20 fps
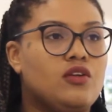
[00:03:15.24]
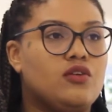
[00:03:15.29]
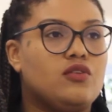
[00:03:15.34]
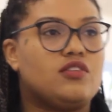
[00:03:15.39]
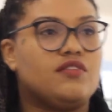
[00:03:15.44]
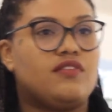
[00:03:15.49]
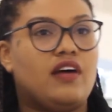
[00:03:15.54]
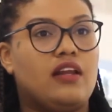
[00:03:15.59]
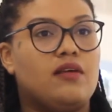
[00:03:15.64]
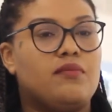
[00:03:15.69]

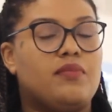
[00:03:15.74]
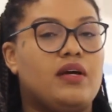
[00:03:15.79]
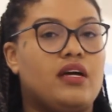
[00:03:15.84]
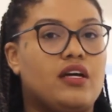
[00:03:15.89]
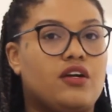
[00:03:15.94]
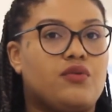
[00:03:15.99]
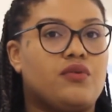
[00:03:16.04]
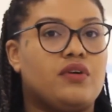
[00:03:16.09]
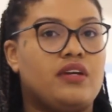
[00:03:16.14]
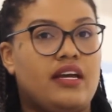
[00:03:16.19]
develop
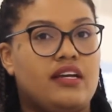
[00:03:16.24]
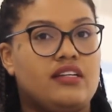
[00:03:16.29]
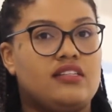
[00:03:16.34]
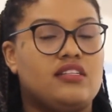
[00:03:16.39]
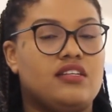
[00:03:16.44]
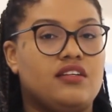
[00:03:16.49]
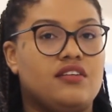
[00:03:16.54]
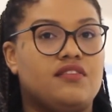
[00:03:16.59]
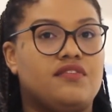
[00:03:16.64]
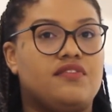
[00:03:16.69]
a
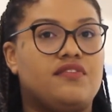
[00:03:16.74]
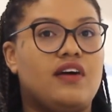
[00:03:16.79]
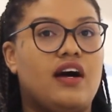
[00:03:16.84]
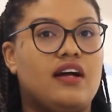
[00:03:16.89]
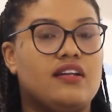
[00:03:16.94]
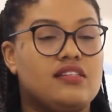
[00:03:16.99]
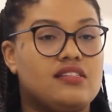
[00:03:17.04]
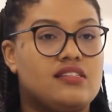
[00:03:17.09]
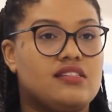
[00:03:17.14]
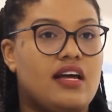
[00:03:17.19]
creative
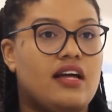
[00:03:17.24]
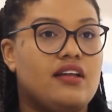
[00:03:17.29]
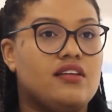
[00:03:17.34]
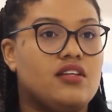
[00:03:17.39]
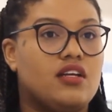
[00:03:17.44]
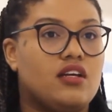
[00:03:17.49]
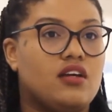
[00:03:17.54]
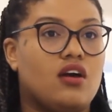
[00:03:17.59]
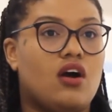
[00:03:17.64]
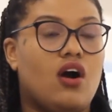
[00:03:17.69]

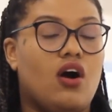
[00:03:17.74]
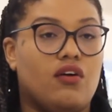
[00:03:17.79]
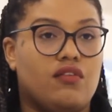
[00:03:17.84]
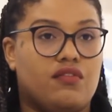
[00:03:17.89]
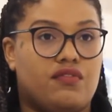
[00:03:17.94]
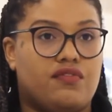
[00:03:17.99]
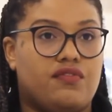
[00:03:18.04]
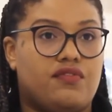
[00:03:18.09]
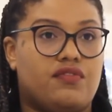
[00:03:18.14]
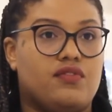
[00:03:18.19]
understanding
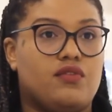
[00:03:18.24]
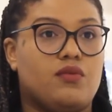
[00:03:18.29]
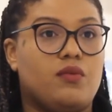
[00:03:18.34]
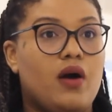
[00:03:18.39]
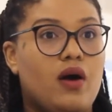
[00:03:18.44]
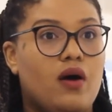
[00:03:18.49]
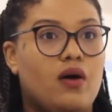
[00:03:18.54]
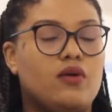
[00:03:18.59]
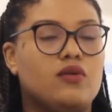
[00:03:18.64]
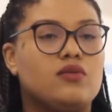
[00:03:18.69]
of the
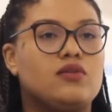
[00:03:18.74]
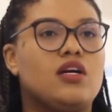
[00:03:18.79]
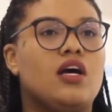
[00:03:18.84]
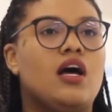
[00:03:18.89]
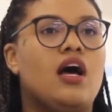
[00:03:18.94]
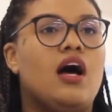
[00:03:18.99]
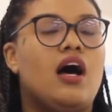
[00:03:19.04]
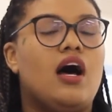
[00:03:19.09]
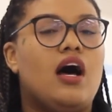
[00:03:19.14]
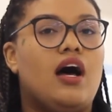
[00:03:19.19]
world.
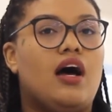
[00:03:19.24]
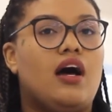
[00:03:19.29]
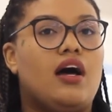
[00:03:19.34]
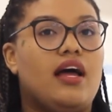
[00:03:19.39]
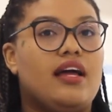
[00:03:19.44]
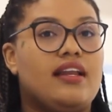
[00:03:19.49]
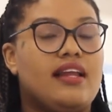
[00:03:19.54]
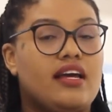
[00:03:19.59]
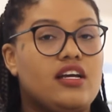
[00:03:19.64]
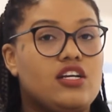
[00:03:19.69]

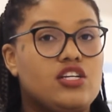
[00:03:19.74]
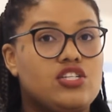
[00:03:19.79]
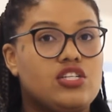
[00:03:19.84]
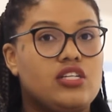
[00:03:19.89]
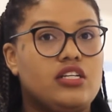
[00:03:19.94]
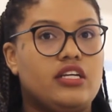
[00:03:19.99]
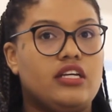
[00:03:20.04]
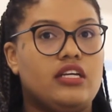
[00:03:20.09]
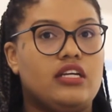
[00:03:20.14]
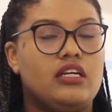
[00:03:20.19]
And
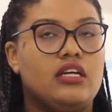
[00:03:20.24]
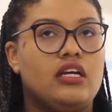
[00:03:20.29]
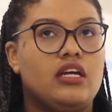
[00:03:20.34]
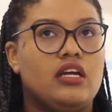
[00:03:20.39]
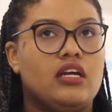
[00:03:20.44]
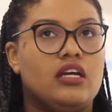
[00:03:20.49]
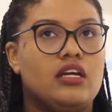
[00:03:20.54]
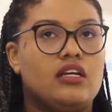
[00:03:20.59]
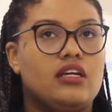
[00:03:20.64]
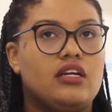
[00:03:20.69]

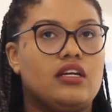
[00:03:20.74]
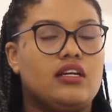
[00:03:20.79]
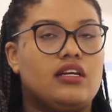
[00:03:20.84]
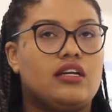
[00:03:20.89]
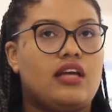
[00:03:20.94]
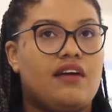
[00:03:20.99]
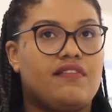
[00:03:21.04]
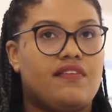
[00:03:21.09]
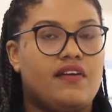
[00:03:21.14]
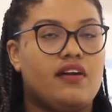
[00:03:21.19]
actually,
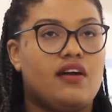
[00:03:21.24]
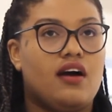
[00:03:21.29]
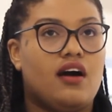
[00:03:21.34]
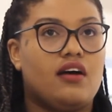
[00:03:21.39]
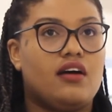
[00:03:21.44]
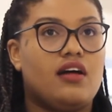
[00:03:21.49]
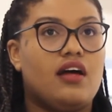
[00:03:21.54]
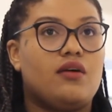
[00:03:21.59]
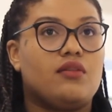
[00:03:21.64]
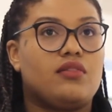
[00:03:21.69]
Cafe
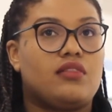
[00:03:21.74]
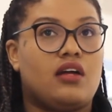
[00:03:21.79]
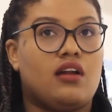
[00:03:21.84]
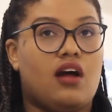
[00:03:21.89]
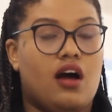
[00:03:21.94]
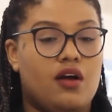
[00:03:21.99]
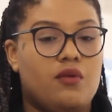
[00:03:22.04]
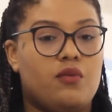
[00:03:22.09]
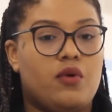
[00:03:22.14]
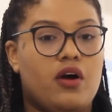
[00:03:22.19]
Art
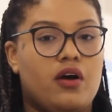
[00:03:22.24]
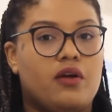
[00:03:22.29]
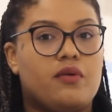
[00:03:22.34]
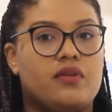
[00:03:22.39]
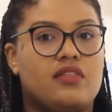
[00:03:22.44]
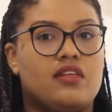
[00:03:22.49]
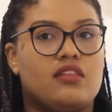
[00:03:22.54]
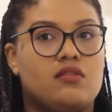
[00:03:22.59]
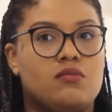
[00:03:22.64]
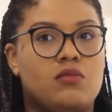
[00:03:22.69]
that I work
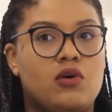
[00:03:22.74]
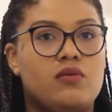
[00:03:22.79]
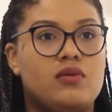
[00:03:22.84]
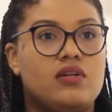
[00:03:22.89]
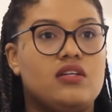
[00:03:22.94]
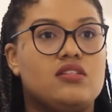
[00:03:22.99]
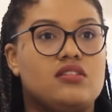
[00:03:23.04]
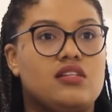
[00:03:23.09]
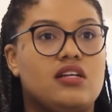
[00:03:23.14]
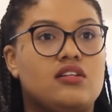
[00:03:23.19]
with at the
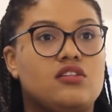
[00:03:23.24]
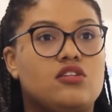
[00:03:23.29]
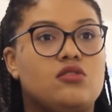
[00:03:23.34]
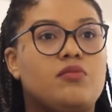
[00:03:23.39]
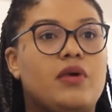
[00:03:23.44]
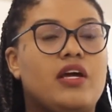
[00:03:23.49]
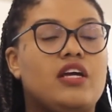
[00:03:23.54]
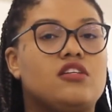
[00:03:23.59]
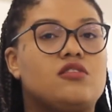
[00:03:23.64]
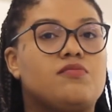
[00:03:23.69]
moment is
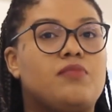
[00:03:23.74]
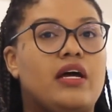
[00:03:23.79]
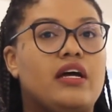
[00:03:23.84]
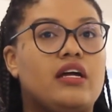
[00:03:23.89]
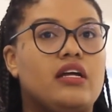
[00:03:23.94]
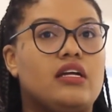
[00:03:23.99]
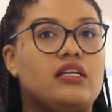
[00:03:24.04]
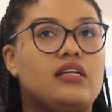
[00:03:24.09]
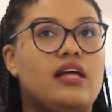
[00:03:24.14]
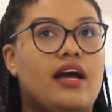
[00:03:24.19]
London-based,
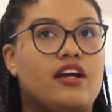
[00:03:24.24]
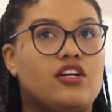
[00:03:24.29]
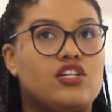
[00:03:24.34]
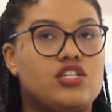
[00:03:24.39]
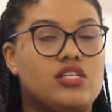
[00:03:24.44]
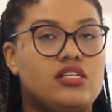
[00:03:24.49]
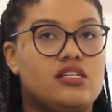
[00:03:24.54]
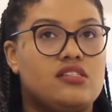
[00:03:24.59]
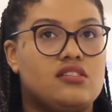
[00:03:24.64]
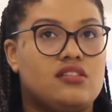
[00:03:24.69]
but it
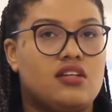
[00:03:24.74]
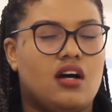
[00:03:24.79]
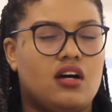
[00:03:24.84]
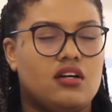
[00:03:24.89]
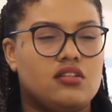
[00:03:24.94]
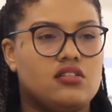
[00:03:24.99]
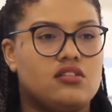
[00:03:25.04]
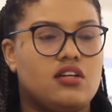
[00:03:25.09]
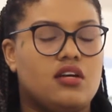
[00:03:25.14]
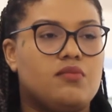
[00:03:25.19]
actually
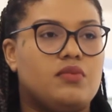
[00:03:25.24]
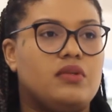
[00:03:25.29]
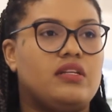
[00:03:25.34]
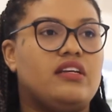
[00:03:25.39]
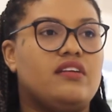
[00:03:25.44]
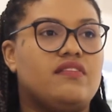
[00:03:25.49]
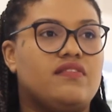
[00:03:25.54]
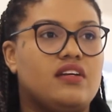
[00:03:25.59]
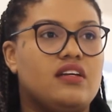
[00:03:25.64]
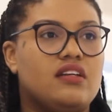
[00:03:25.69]
started, I
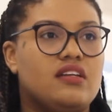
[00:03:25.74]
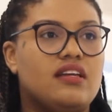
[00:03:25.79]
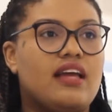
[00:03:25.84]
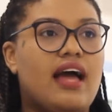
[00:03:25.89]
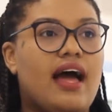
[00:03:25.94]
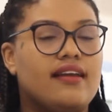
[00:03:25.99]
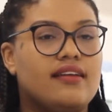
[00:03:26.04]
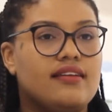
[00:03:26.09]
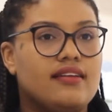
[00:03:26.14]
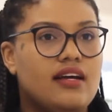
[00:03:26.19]
believe, in
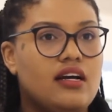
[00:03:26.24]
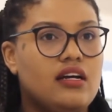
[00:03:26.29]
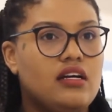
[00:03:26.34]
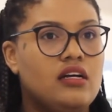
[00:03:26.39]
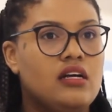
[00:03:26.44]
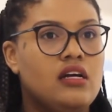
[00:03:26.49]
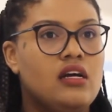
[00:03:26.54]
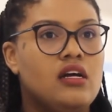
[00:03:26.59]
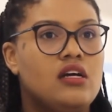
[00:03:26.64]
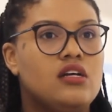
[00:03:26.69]
Canada.
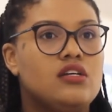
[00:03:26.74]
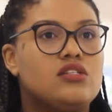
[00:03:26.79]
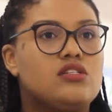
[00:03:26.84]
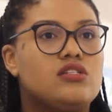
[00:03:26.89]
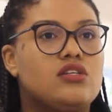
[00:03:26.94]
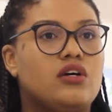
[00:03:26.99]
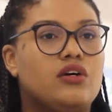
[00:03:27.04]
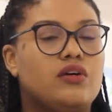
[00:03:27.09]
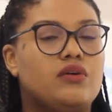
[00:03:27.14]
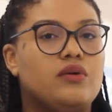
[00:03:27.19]

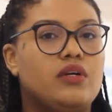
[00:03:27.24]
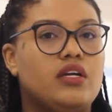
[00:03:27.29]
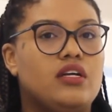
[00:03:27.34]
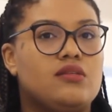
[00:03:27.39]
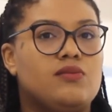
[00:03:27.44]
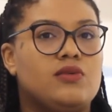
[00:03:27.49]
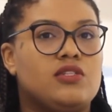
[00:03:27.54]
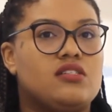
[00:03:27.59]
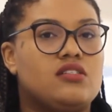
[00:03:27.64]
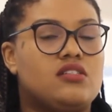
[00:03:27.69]
So
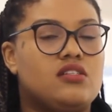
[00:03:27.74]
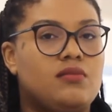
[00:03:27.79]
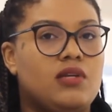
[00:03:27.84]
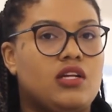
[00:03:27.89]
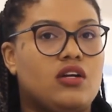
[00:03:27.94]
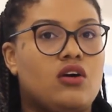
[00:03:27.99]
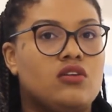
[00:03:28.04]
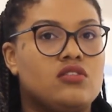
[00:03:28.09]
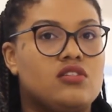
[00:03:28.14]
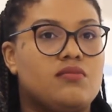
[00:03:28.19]
it was a
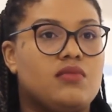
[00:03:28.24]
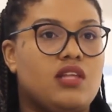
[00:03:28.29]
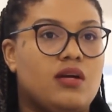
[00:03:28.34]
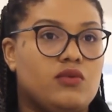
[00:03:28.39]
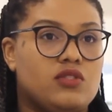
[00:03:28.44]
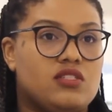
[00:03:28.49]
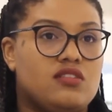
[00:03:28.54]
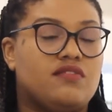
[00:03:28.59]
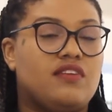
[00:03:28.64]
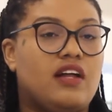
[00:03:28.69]
similar concept that
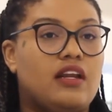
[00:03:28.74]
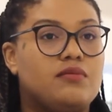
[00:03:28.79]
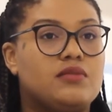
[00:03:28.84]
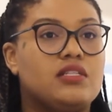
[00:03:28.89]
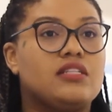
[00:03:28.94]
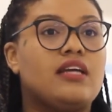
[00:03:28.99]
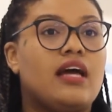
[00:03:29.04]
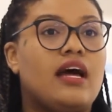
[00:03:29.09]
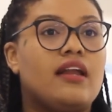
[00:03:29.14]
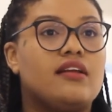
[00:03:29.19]
was
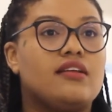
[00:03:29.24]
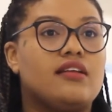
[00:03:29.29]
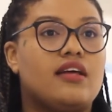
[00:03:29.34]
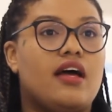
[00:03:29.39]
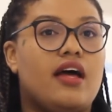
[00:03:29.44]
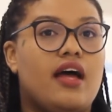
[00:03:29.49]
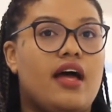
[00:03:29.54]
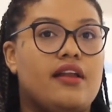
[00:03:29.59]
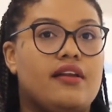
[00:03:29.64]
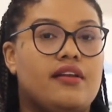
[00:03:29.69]
developed in Canada
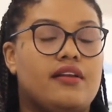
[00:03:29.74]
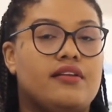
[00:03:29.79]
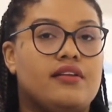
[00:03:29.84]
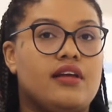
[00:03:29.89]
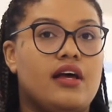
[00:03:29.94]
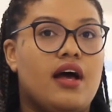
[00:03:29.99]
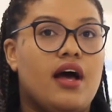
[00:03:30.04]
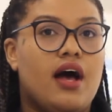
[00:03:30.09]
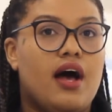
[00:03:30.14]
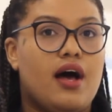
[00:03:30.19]

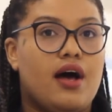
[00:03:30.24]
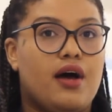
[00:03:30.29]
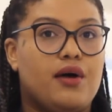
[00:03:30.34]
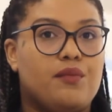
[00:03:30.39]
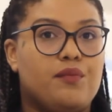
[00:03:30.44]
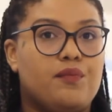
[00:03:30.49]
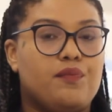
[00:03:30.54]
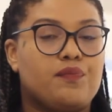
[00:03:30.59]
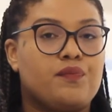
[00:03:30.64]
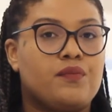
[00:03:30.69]

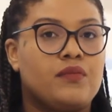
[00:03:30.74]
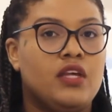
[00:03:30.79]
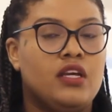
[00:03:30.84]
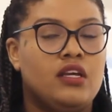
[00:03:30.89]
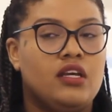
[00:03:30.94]
and